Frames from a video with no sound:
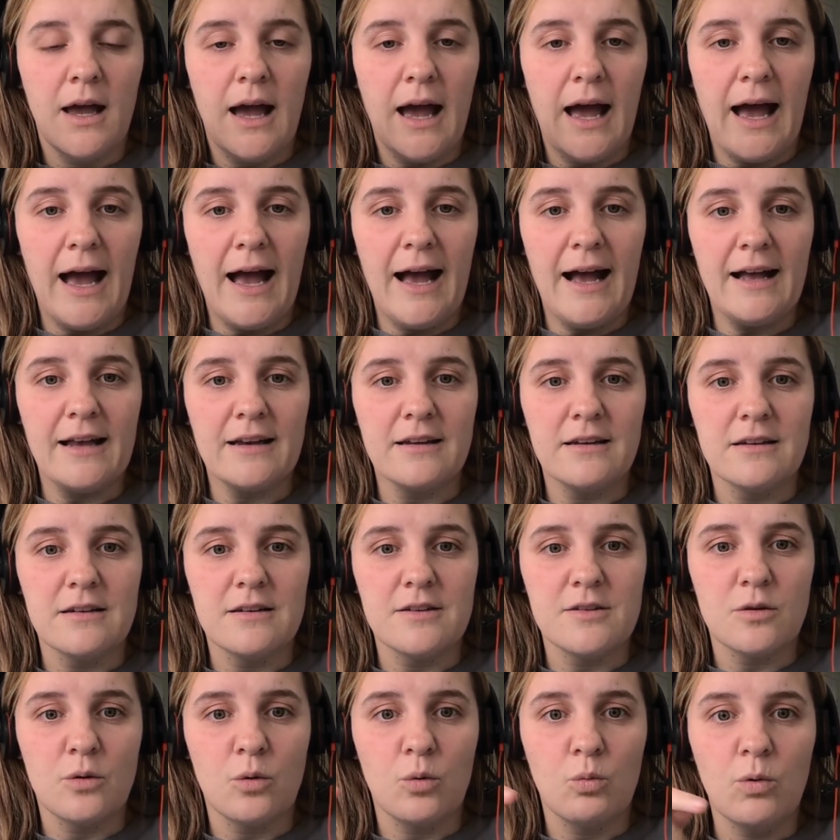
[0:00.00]

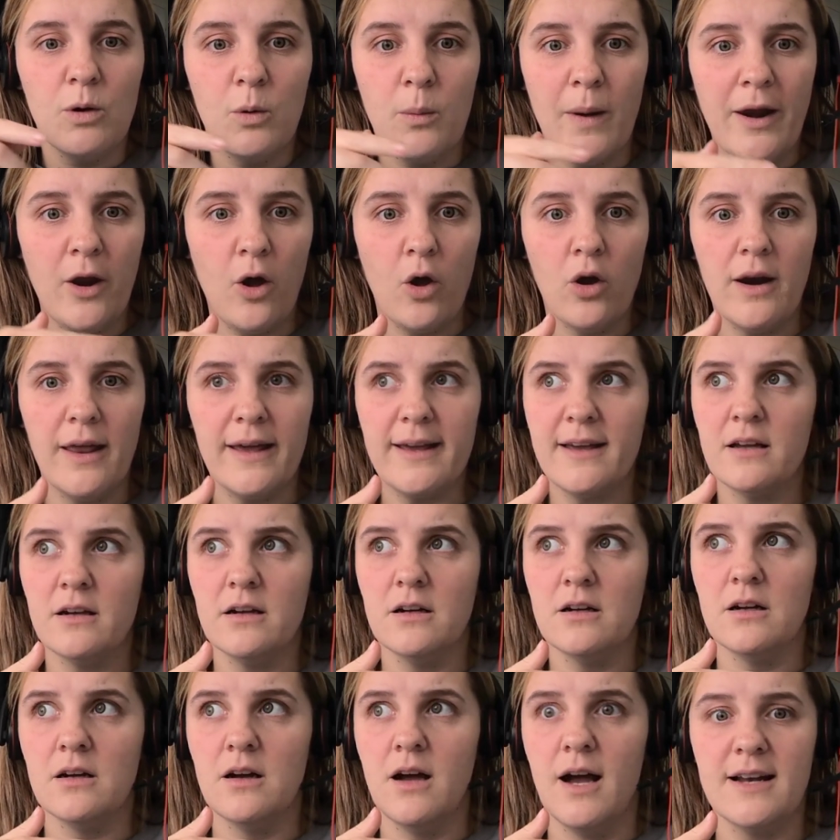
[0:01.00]
and we went on like
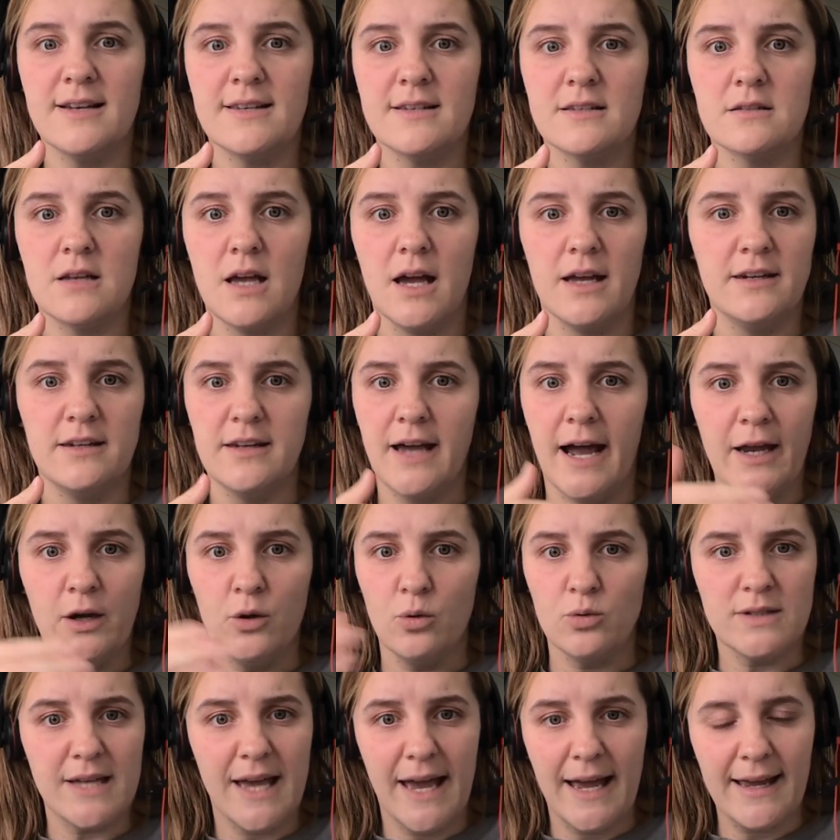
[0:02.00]
a 9
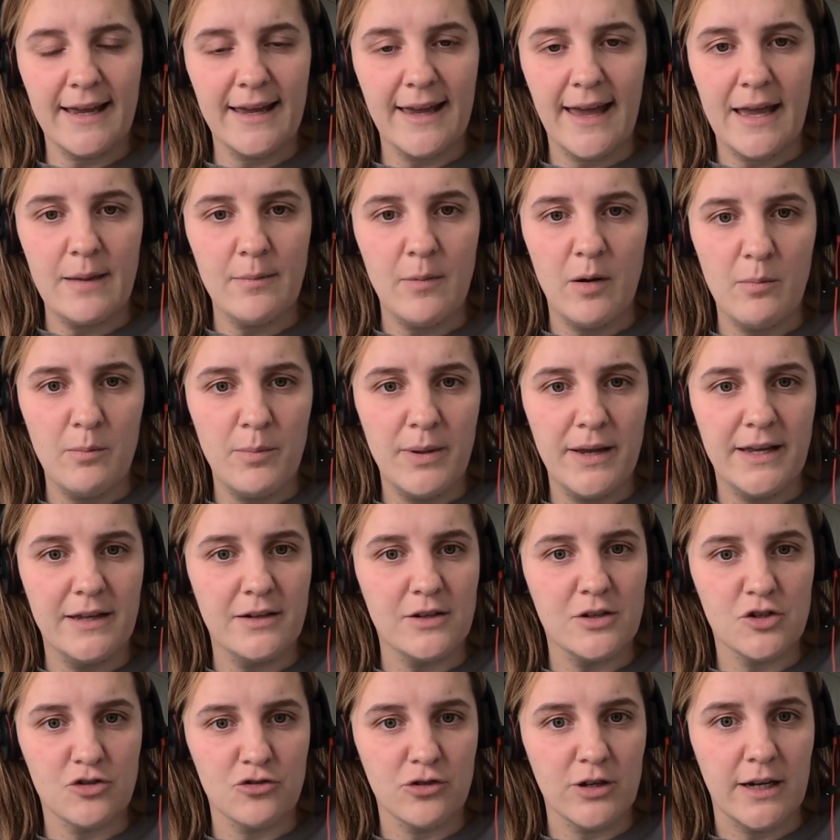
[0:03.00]
or 10 game unbeaten
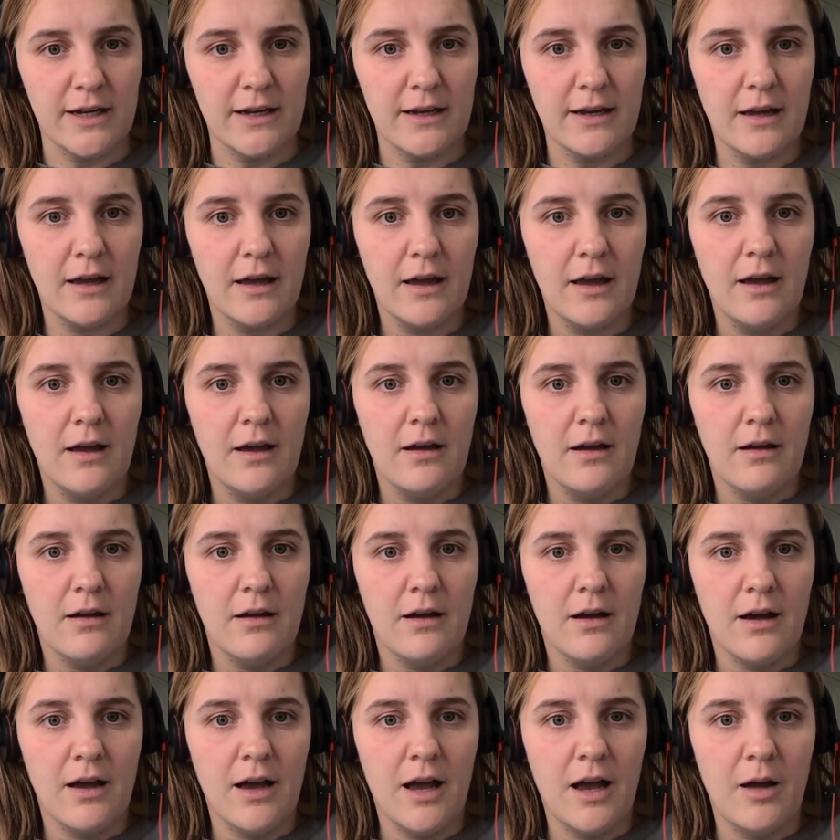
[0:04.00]
streak.
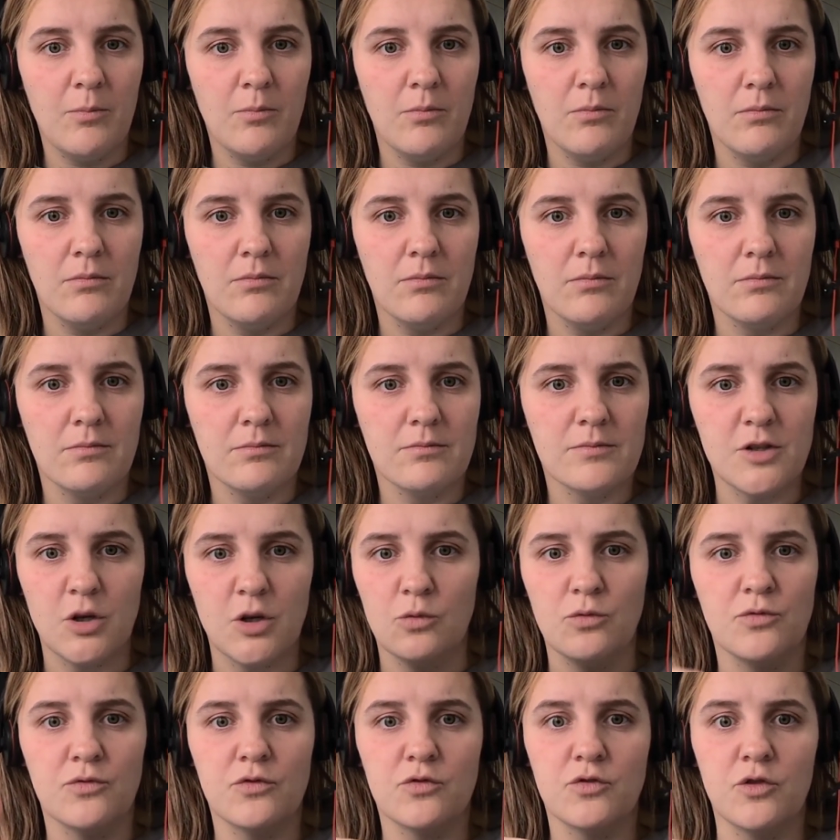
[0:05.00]
So
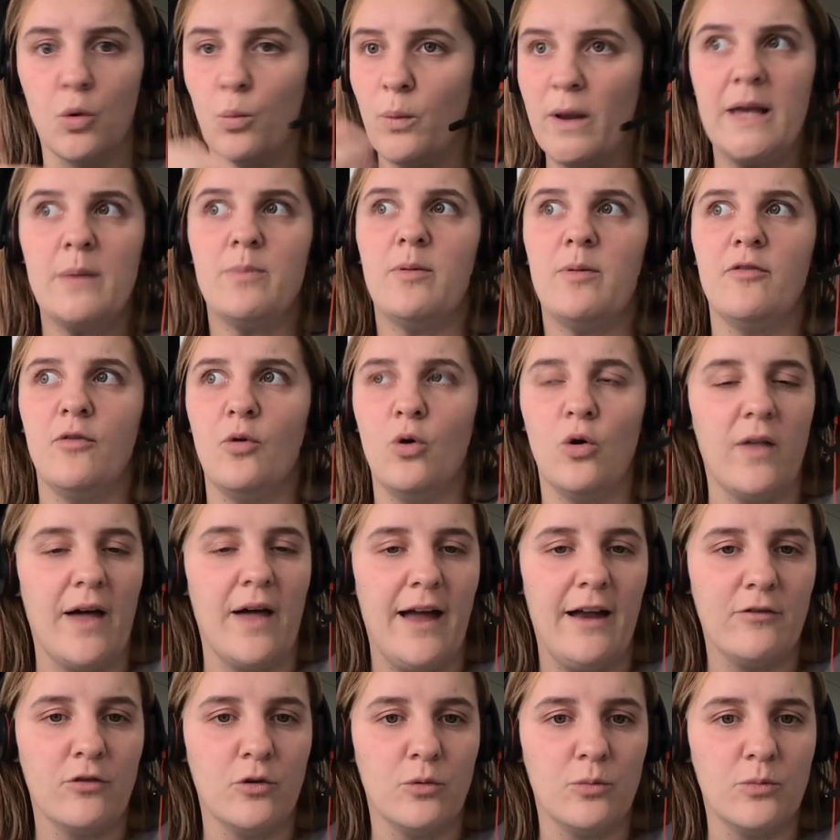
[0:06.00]
the week before that,
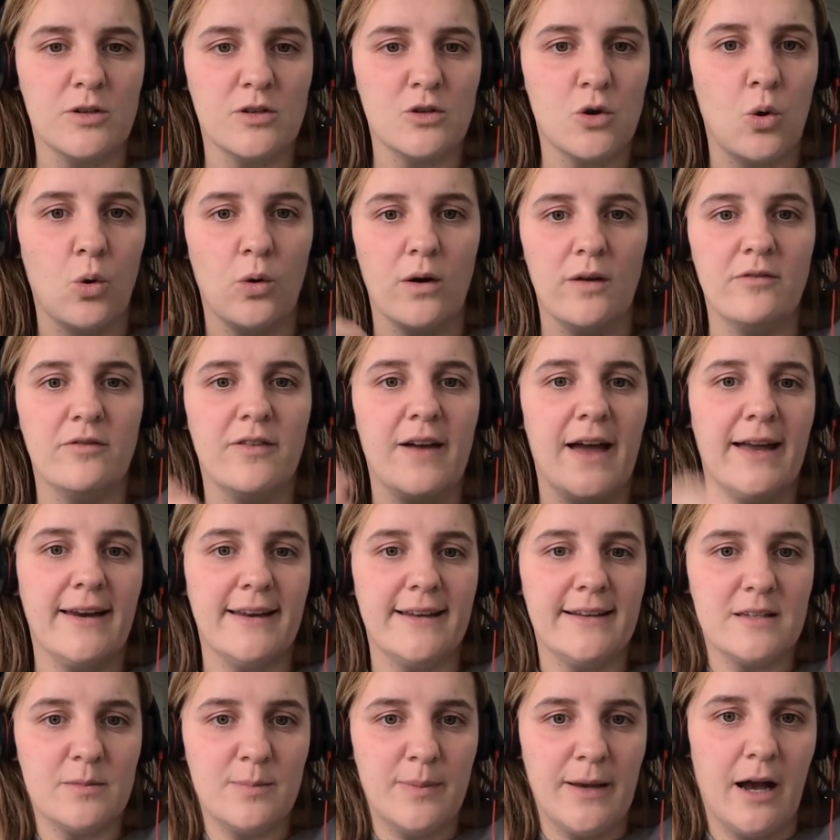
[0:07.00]
everyone was calling for
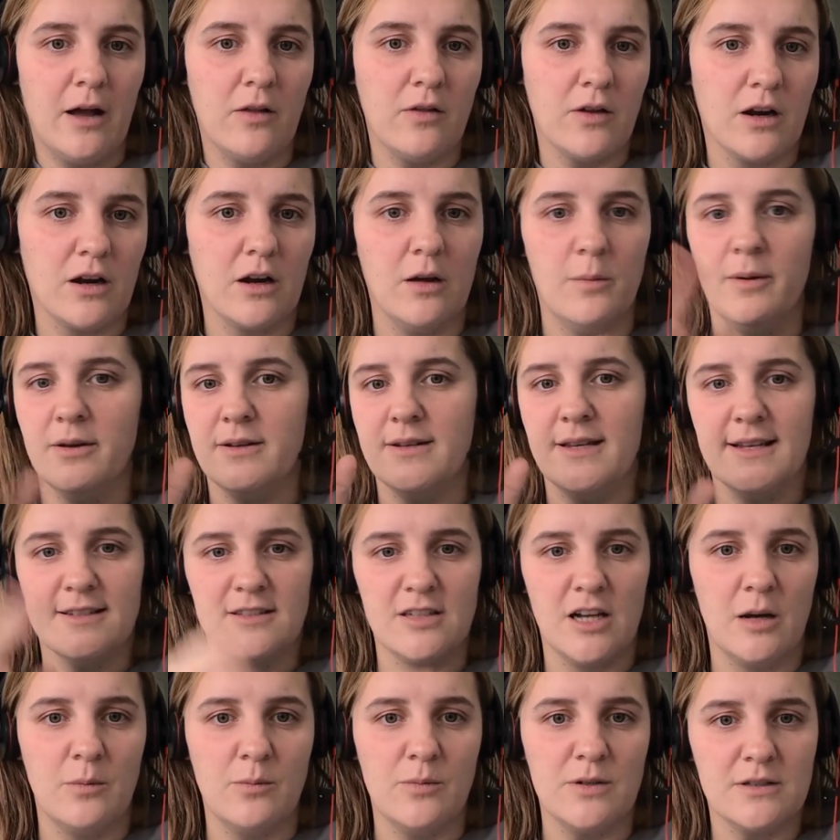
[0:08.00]
Eddie to be out of the club. It's his
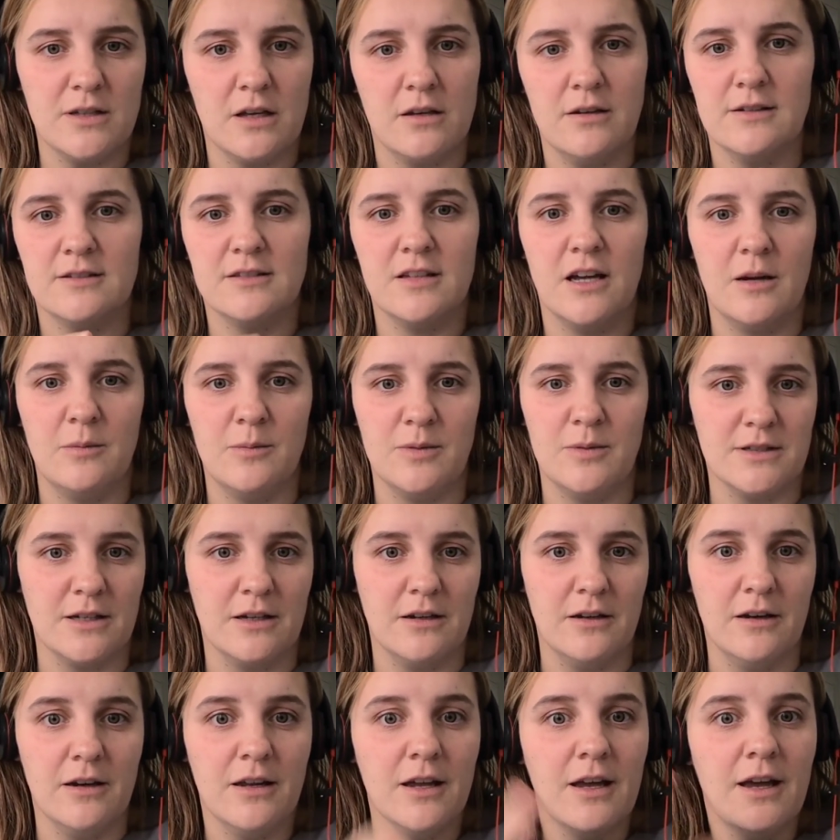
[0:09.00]
time was done. His time was done.